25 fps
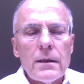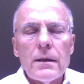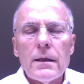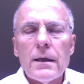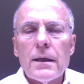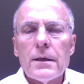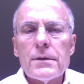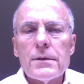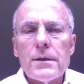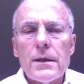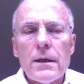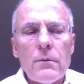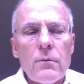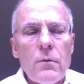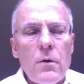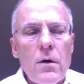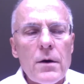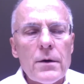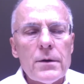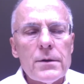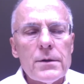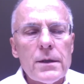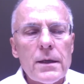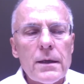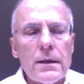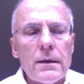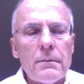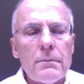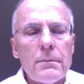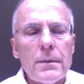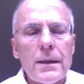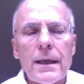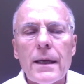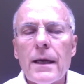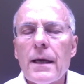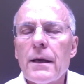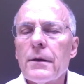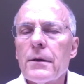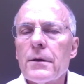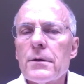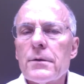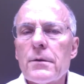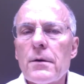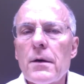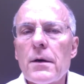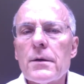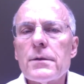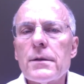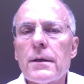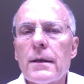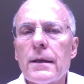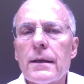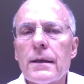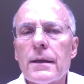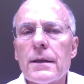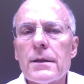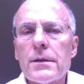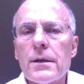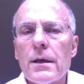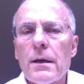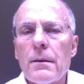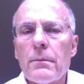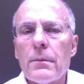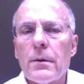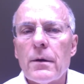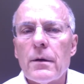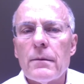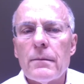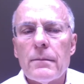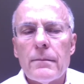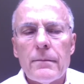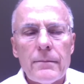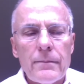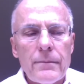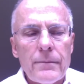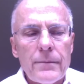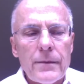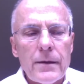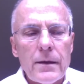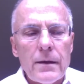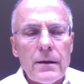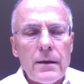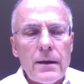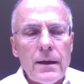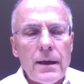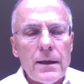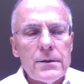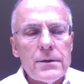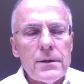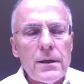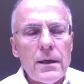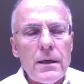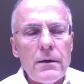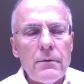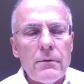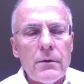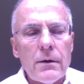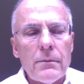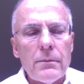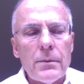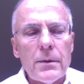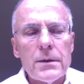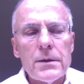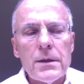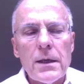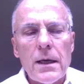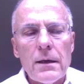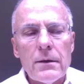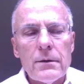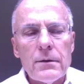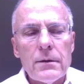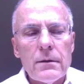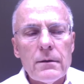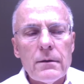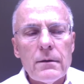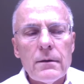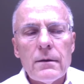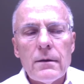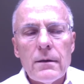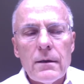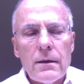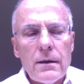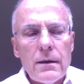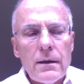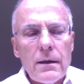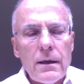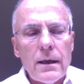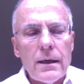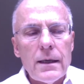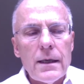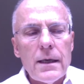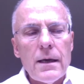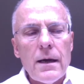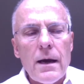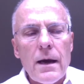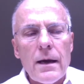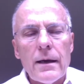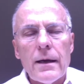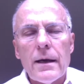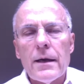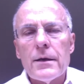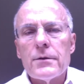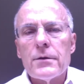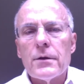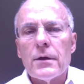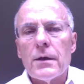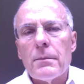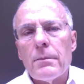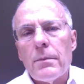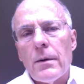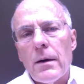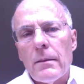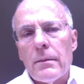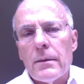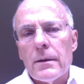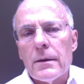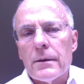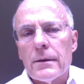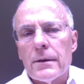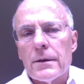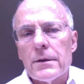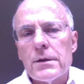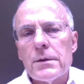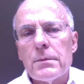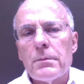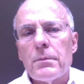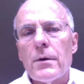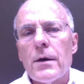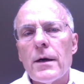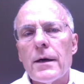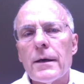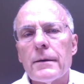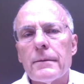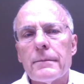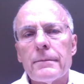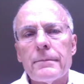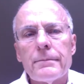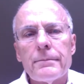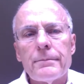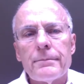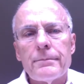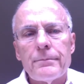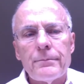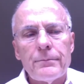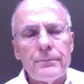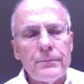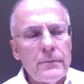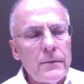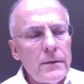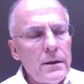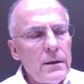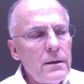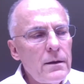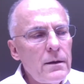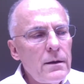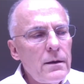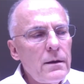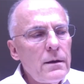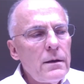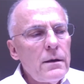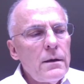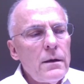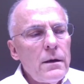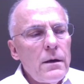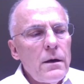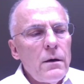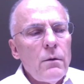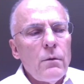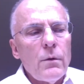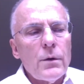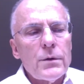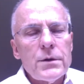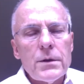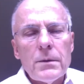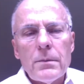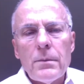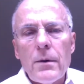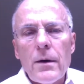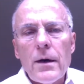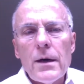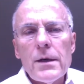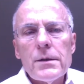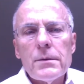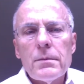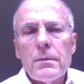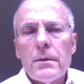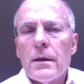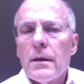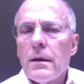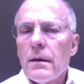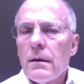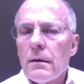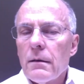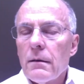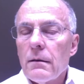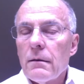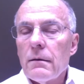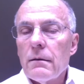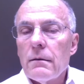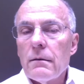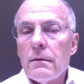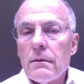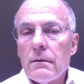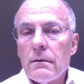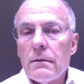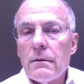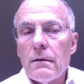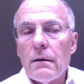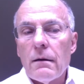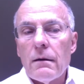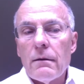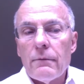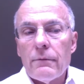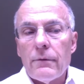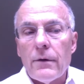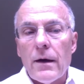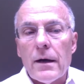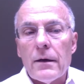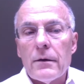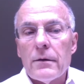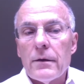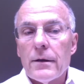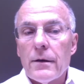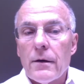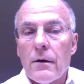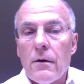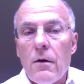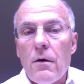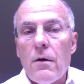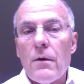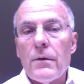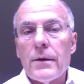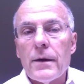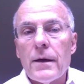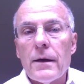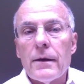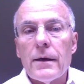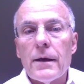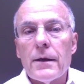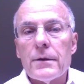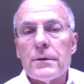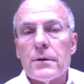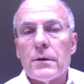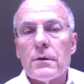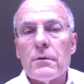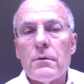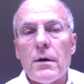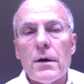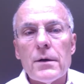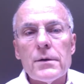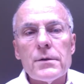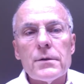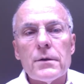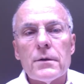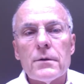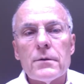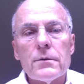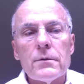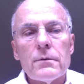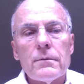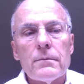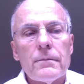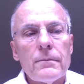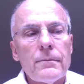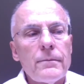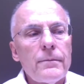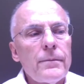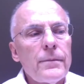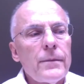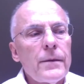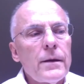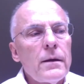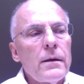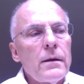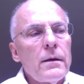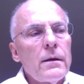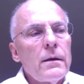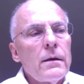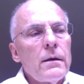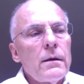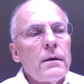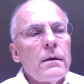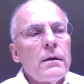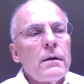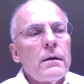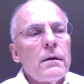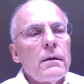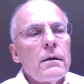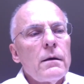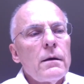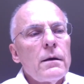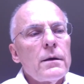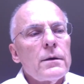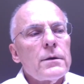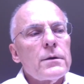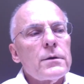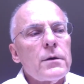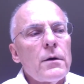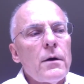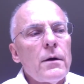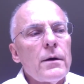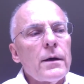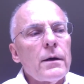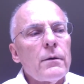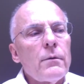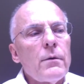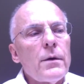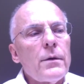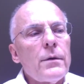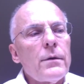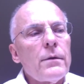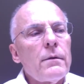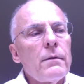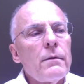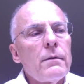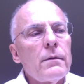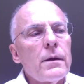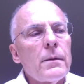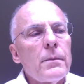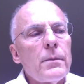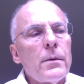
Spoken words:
Instead, Wang Jing began construction in December and said he would present an EIA to the public this spring. What surprised me, frankly, are all the unanswered questions, starting with the